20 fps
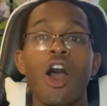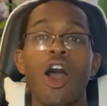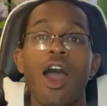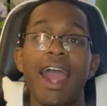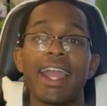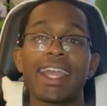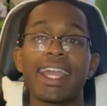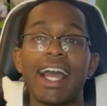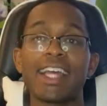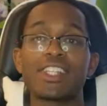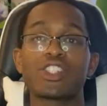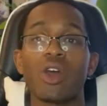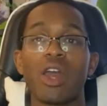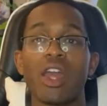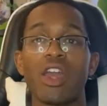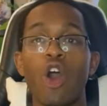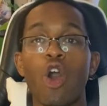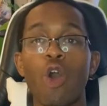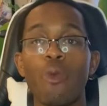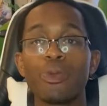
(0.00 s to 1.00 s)
All right, guys, so
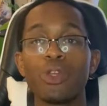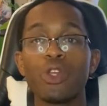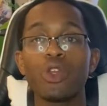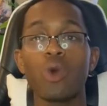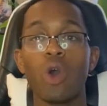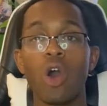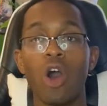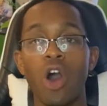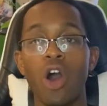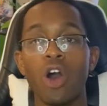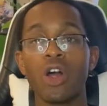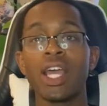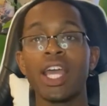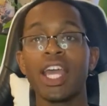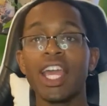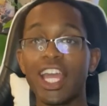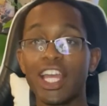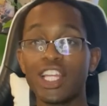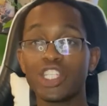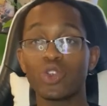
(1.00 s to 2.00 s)
I hope you all
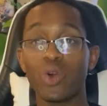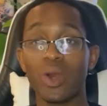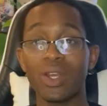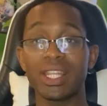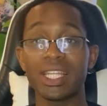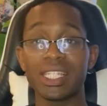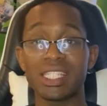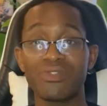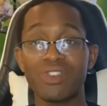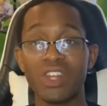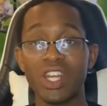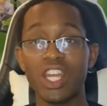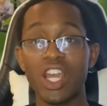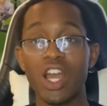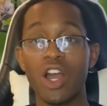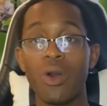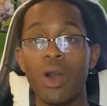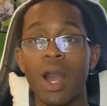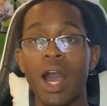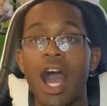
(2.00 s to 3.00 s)
enjoyed this
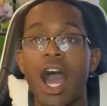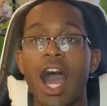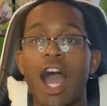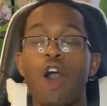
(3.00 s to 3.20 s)
video.